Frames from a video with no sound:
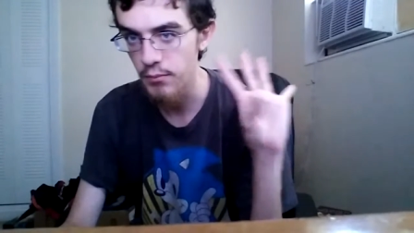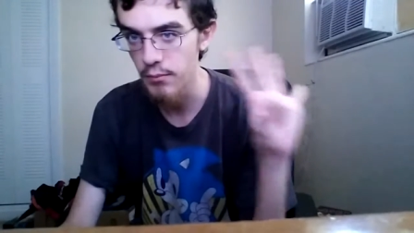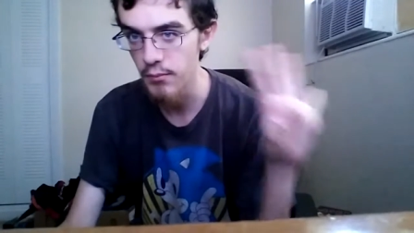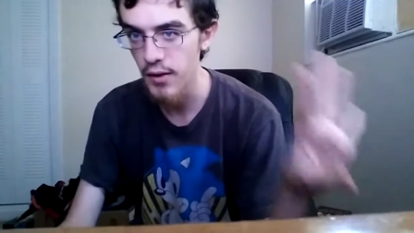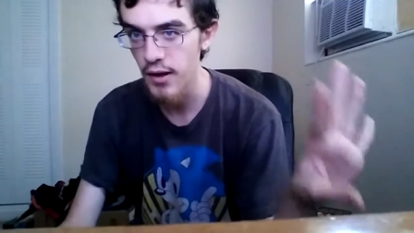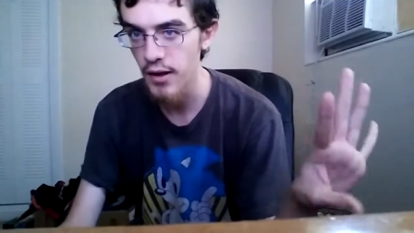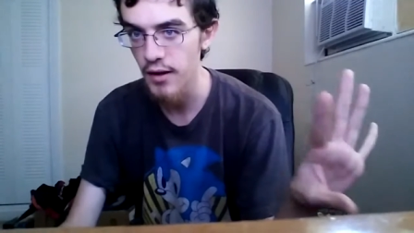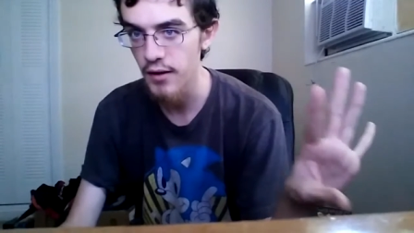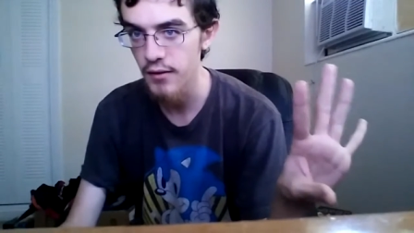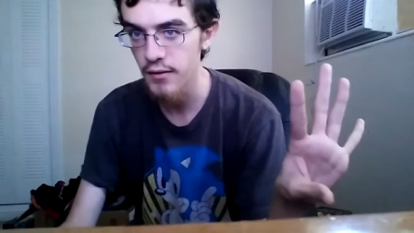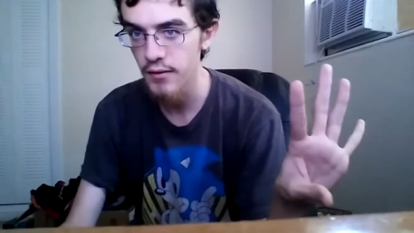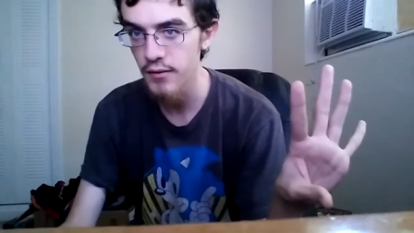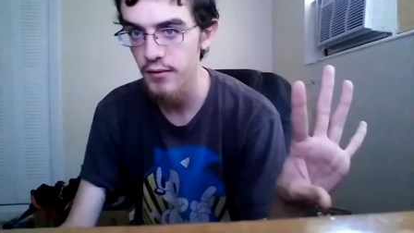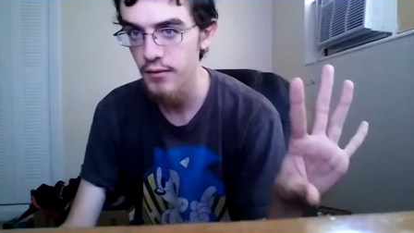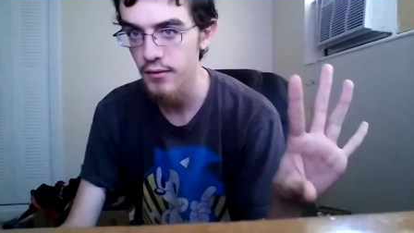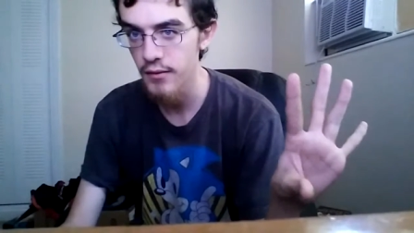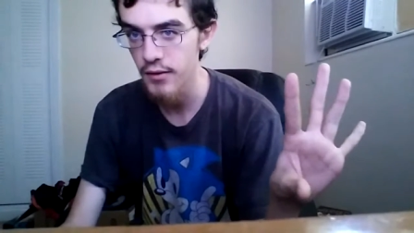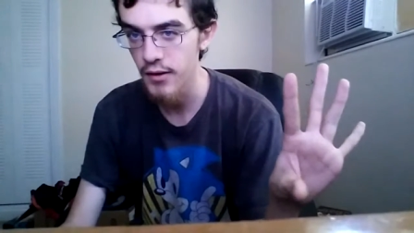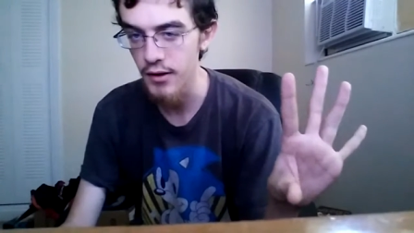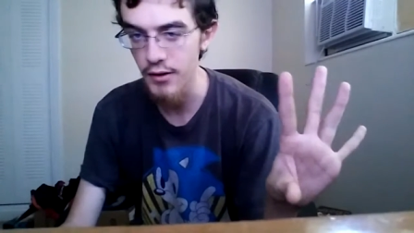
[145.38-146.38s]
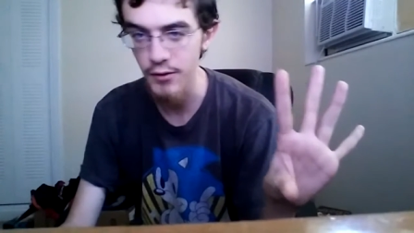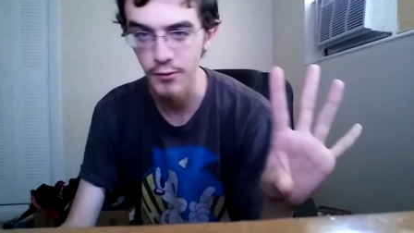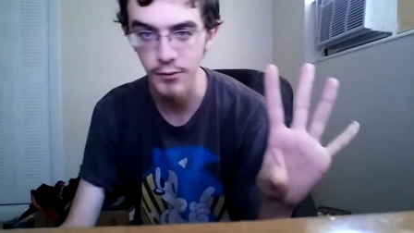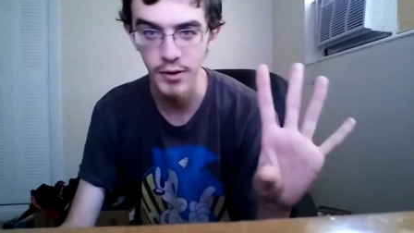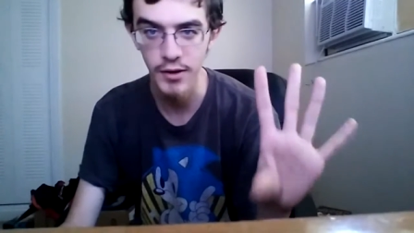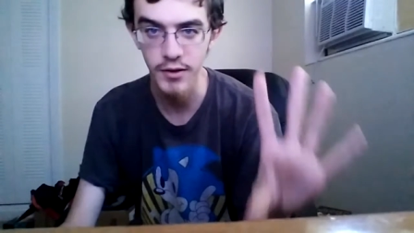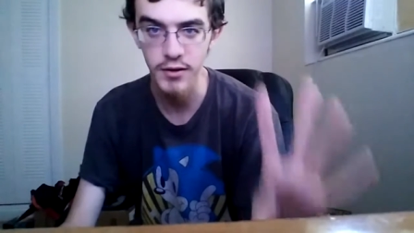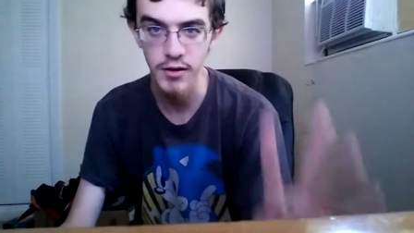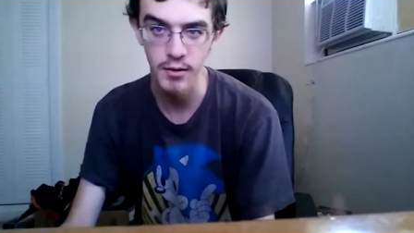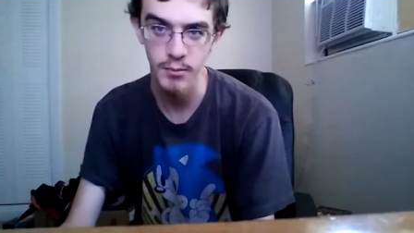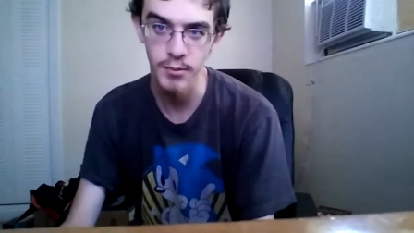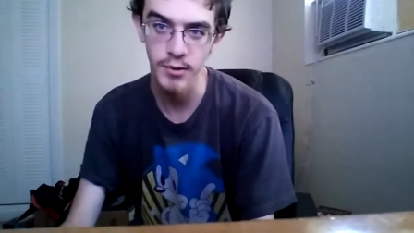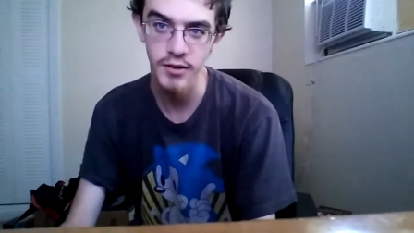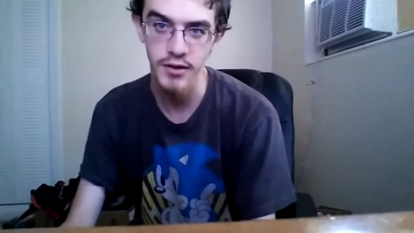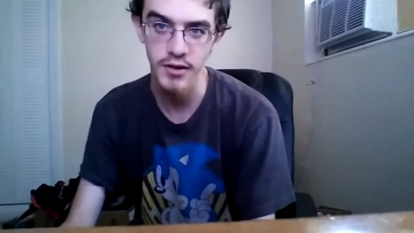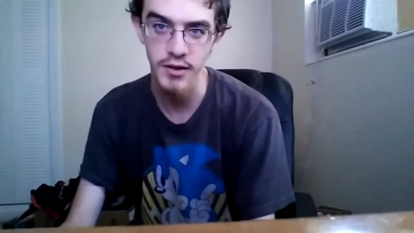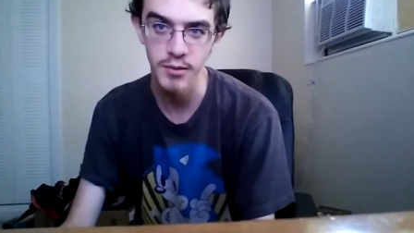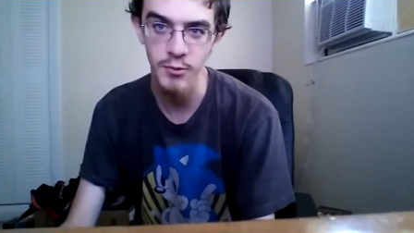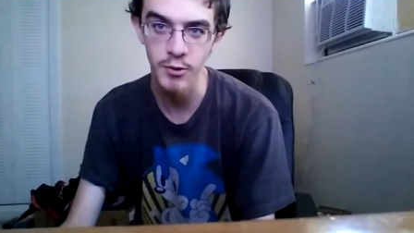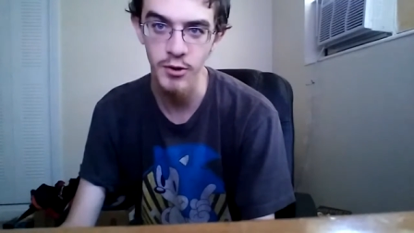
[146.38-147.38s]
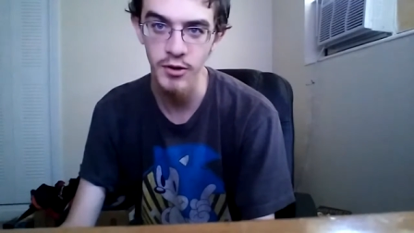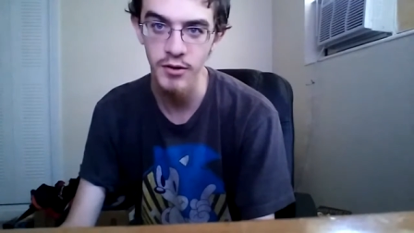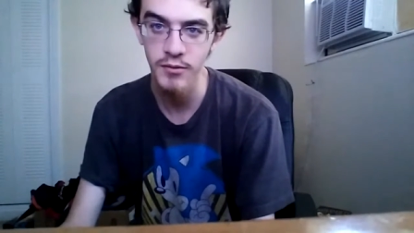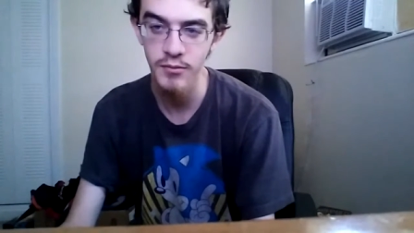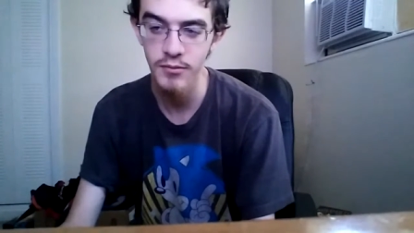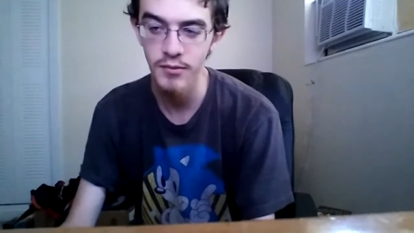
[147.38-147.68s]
Yeah, I don't want to talk about that anymore.